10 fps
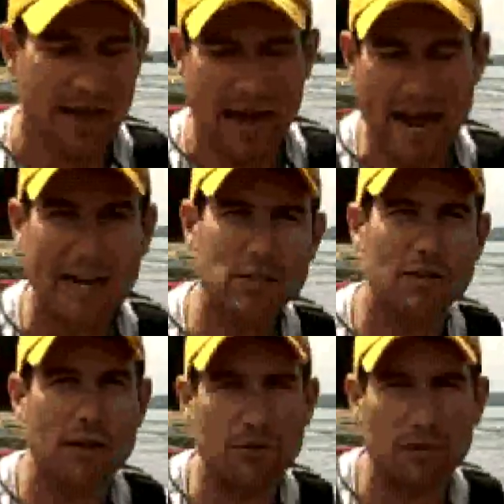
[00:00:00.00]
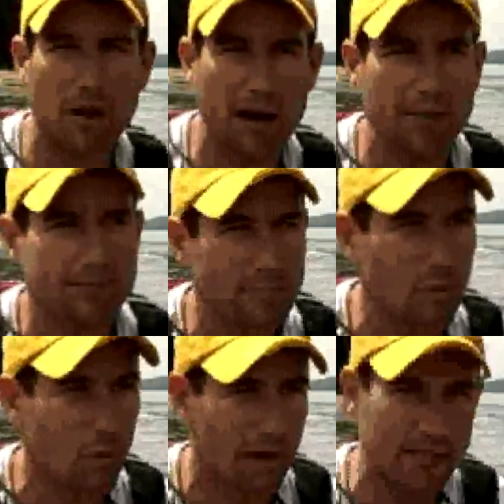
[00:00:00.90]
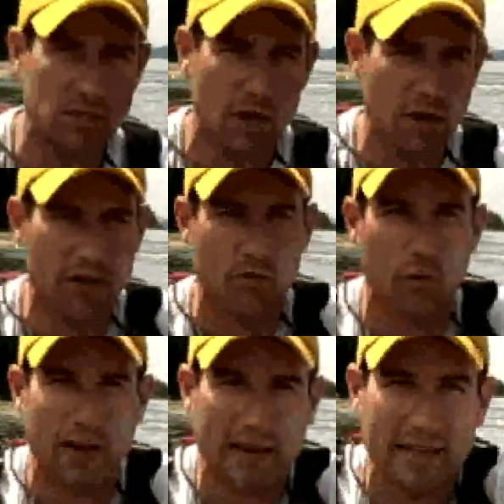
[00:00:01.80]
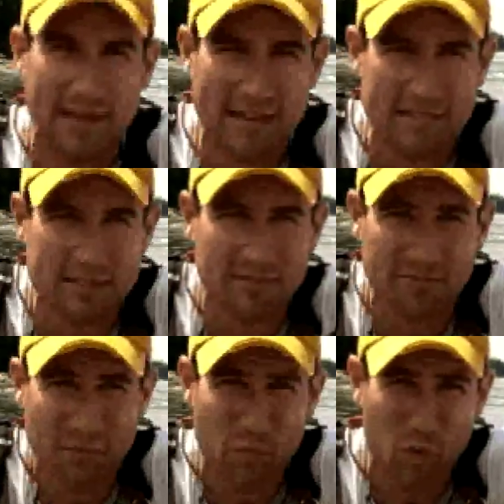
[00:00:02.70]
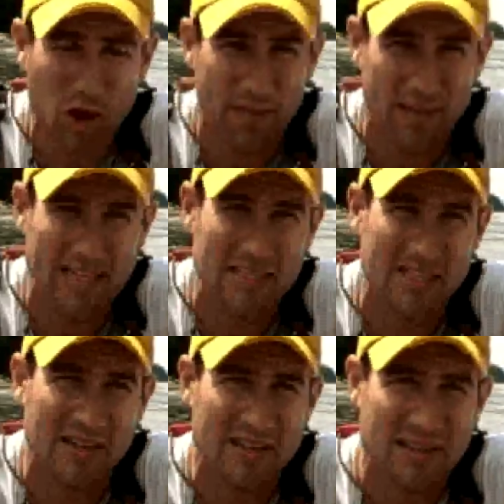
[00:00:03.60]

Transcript: I actually thought when I started rigging these on these,